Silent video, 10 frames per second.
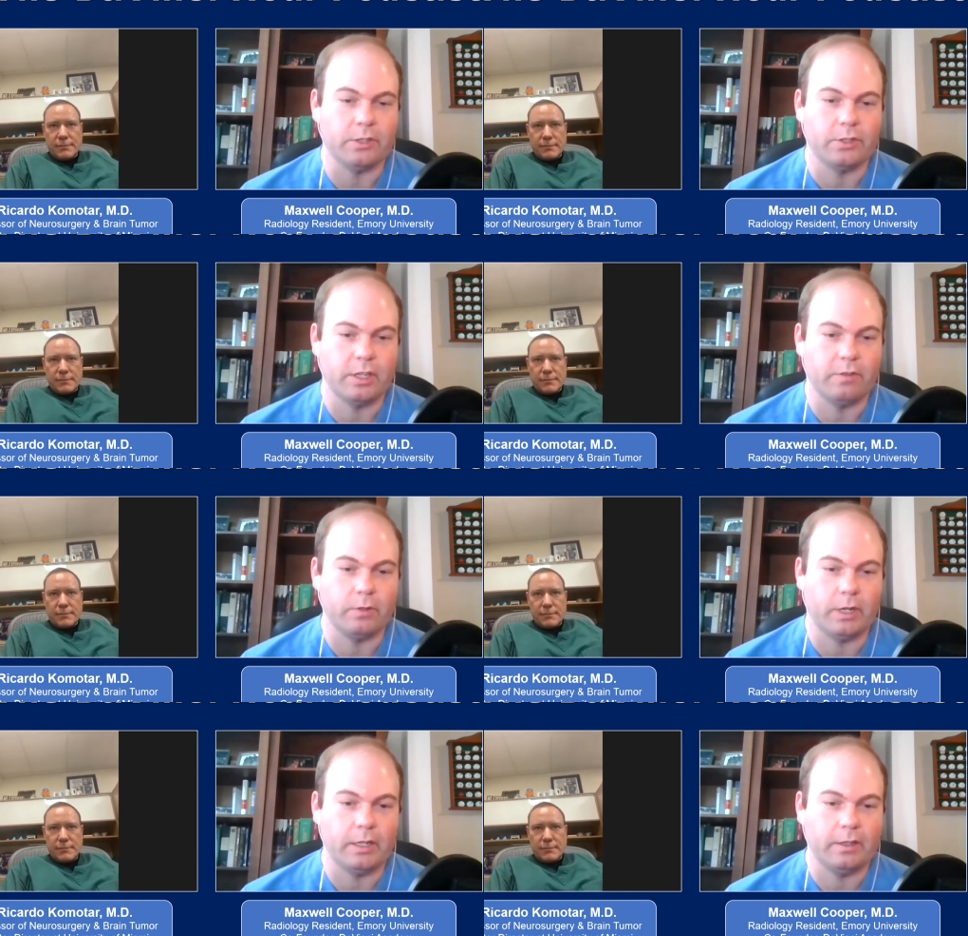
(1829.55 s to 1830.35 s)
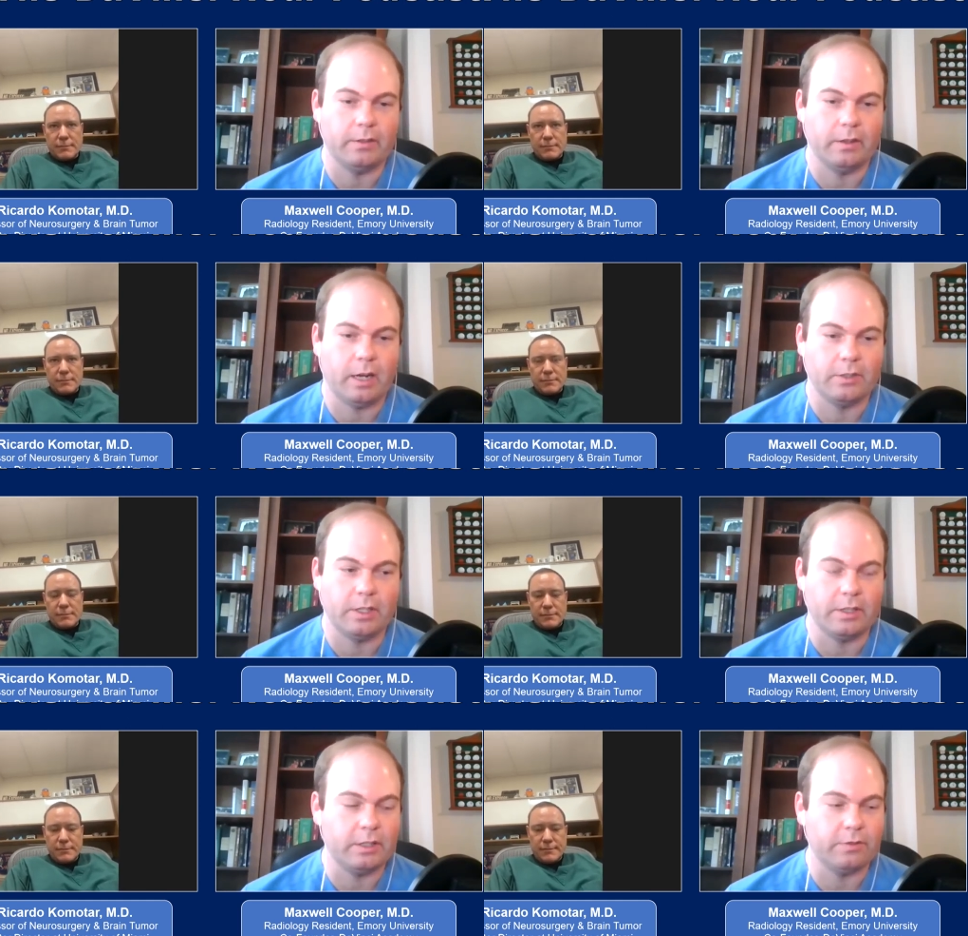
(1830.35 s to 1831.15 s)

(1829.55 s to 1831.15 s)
Speaker 1: yourself, where I honestly, I think